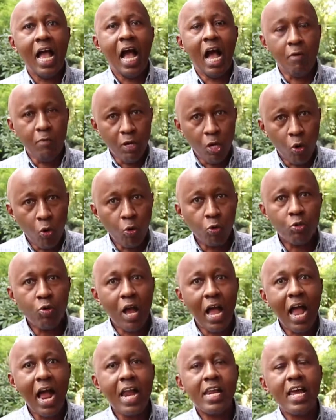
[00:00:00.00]
I will hold your
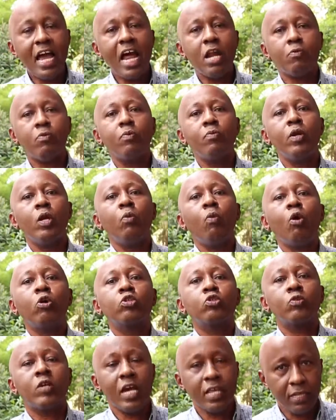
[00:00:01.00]
hand and we will walk
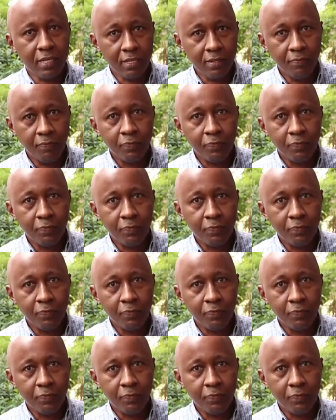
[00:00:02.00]
together.